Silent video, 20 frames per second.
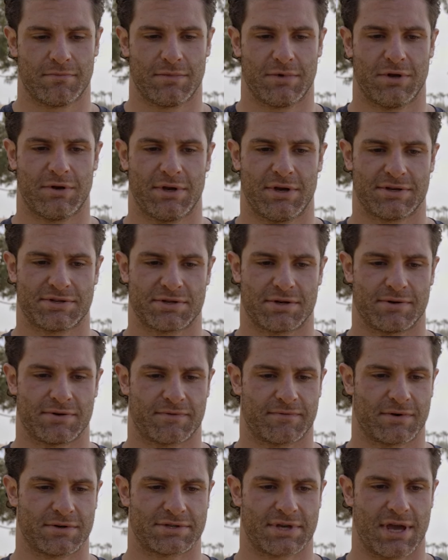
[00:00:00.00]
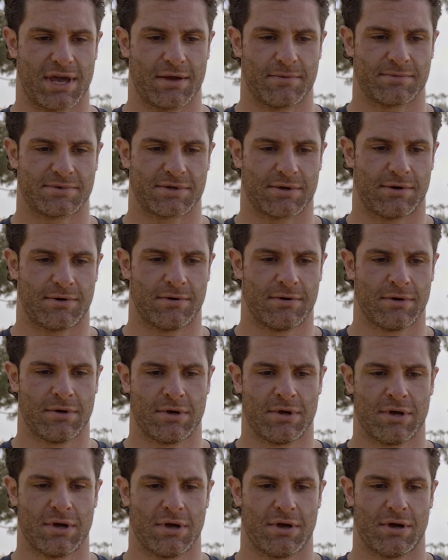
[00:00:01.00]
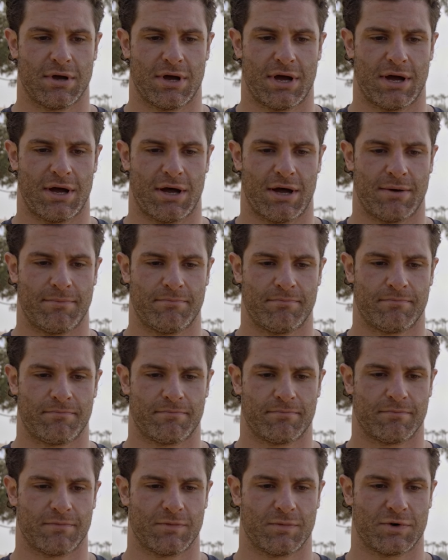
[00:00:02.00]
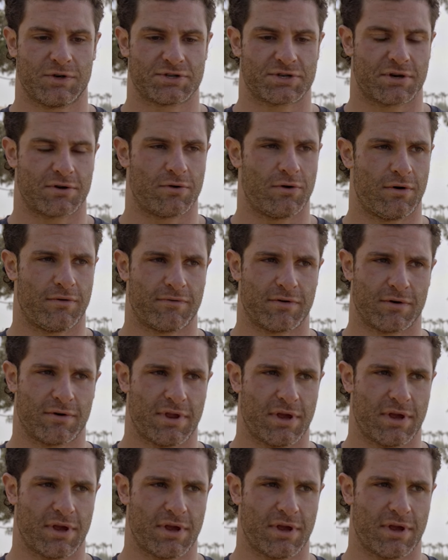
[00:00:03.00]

You know, yesterday was first game, so we're just gonna go over.